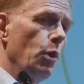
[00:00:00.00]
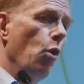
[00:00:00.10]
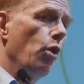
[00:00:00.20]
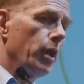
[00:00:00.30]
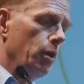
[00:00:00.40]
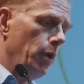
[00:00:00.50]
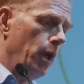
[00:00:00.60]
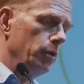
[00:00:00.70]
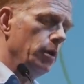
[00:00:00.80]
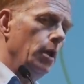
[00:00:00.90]
as we're walking
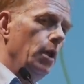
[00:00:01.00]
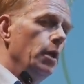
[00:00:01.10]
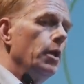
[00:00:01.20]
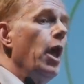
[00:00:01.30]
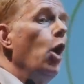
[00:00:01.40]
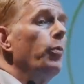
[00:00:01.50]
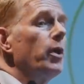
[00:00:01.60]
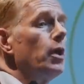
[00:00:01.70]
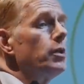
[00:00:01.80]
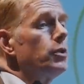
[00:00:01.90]
around,
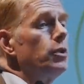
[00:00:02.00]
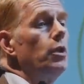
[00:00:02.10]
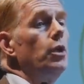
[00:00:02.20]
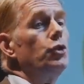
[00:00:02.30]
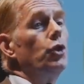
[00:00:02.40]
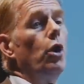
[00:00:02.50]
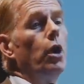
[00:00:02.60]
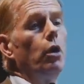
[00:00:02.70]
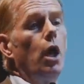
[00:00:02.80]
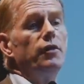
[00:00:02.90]
helping us to
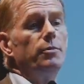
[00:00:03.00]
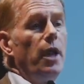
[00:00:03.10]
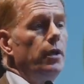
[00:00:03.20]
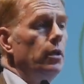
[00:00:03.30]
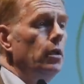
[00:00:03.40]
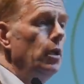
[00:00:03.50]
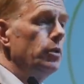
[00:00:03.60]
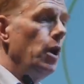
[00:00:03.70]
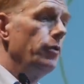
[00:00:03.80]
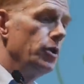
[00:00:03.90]
enjoy our lives better,
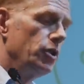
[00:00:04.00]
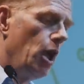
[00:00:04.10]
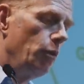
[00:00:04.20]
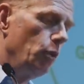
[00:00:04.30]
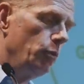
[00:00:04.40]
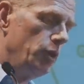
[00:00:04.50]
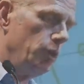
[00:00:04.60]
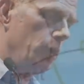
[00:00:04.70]
to understand what we're